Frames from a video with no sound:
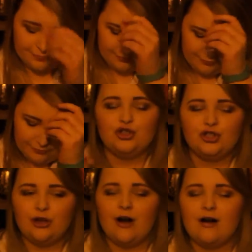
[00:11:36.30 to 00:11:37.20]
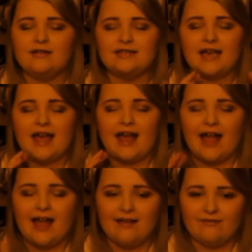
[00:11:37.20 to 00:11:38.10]
Chart
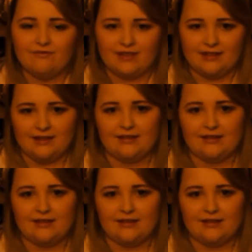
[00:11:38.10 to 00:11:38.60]
everything.